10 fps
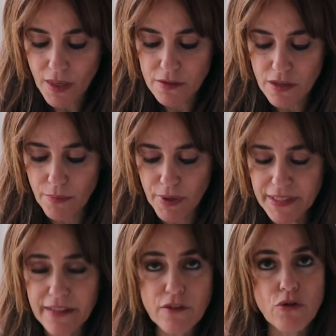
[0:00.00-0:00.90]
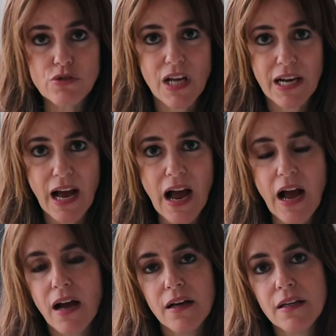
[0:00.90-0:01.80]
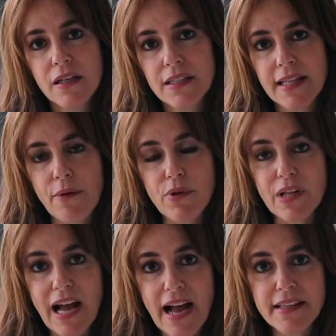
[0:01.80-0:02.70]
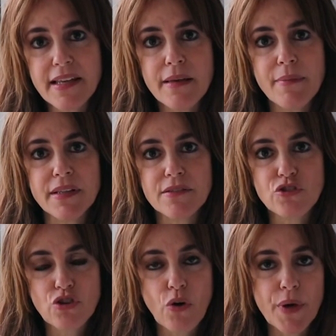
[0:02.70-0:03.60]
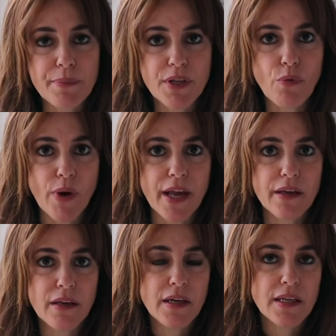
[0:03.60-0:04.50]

someone that knows halacha, that will guide him and show him the way.